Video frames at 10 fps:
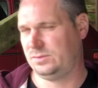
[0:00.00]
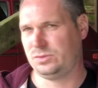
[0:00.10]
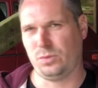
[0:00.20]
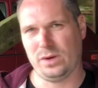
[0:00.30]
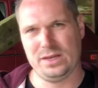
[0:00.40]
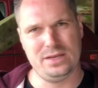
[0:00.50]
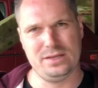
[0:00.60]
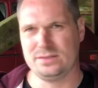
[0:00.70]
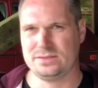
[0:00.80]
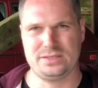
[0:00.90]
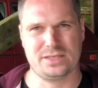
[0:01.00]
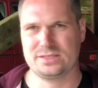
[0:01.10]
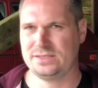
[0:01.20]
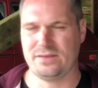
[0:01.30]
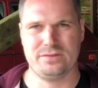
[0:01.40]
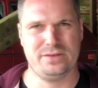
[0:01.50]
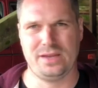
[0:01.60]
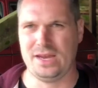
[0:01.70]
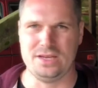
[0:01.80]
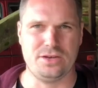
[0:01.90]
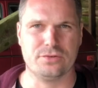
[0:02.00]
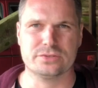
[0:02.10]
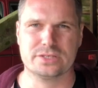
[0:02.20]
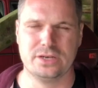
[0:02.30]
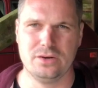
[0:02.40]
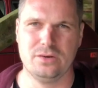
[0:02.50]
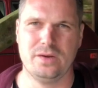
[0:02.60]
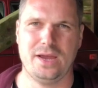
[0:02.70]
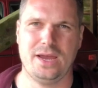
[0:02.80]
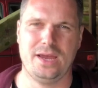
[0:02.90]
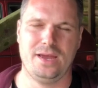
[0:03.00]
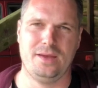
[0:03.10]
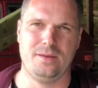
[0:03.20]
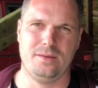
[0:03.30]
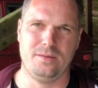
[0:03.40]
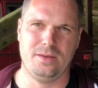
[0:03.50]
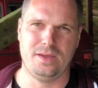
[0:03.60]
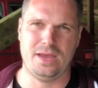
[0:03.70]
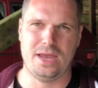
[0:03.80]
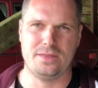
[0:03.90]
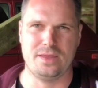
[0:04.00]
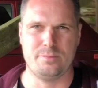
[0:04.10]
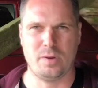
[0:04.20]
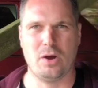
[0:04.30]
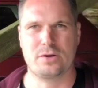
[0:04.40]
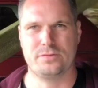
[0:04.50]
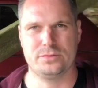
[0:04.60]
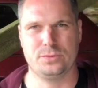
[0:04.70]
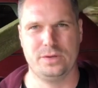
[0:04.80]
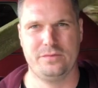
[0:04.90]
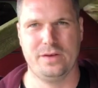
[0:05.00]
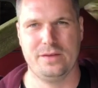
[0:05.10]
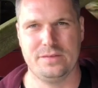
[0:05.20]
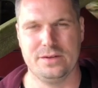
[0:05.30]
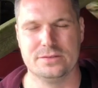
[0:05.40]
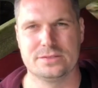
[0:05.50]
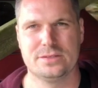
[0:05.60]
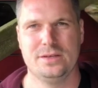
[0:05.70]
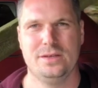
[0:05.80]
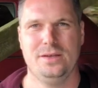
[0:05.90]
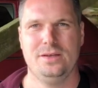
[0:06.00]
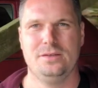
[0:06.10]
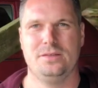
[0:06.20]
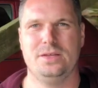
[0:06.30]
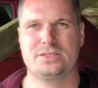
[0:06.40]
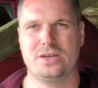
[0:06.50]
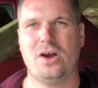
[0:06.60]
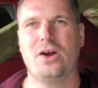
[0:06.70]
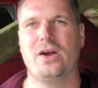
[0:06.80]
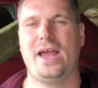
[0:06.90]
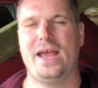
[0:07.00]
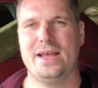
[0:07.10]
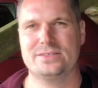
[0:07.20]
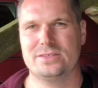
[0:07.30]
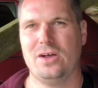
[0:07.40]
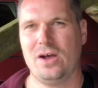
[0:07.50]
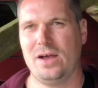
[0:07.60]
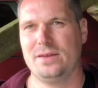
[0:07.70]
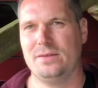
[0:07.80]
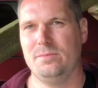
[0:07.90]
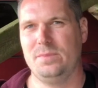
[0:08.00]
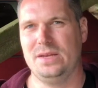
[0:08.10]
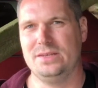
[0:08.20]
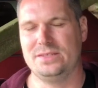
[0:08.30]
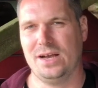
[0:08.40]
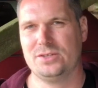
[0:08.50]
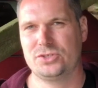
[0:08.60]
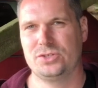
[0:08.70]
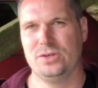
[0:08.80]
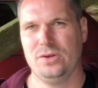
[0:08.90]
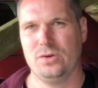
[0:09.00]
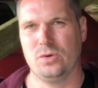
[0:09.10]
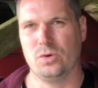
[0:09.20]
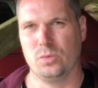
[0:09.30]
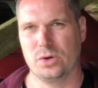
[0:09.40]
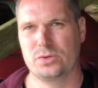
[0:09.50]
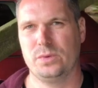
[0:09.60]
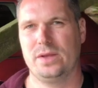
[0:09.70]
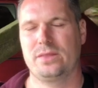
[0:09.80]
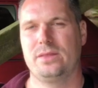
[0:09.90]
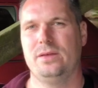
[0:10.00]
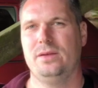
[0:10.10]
26, 7, 8 years ago, and then parked for 25 years. This car has not been touched or worked with